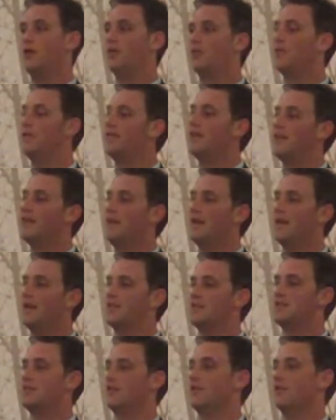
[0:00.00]
but they
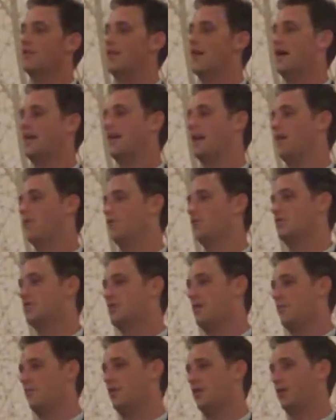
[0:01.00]
can't stick their neck out for
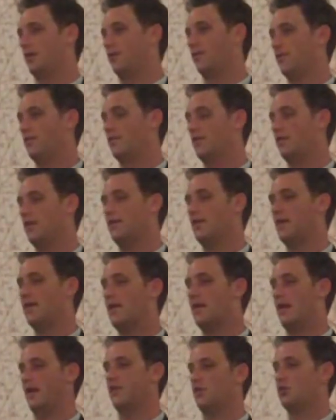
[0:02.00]
something that they
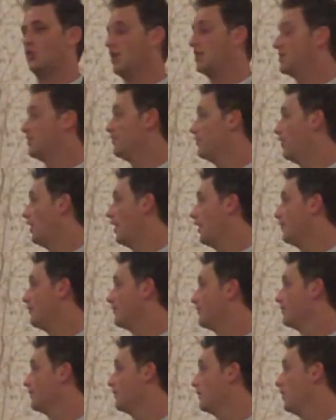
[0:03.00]
can't justify.
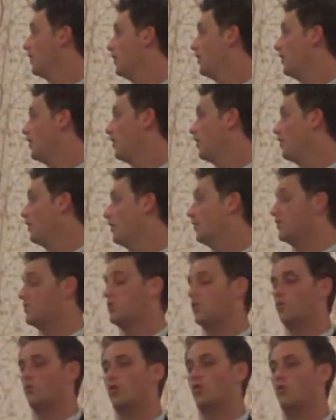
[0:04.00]

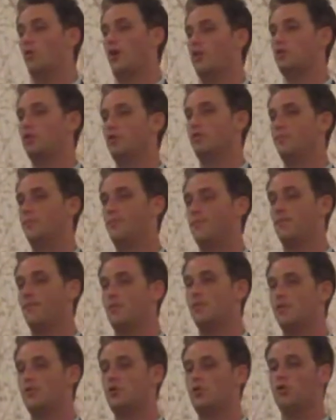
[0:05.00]
So the real question,
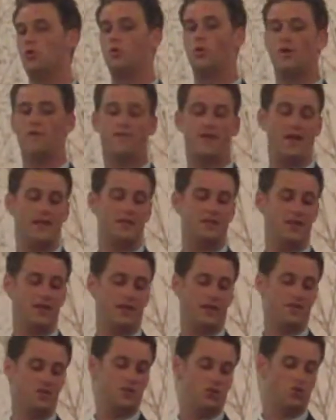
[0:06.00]
do event
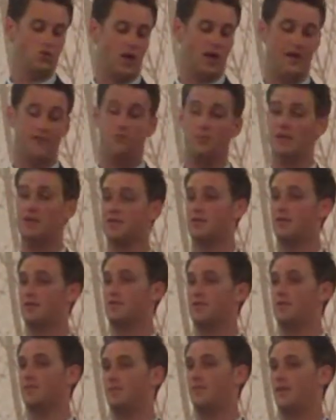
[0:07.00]
tickets drive
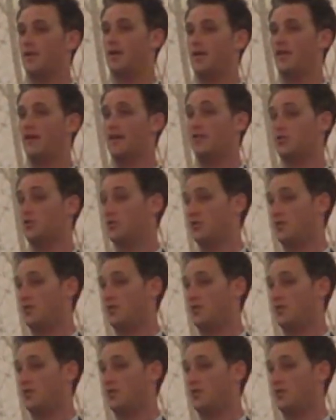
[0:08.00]
business? And the answer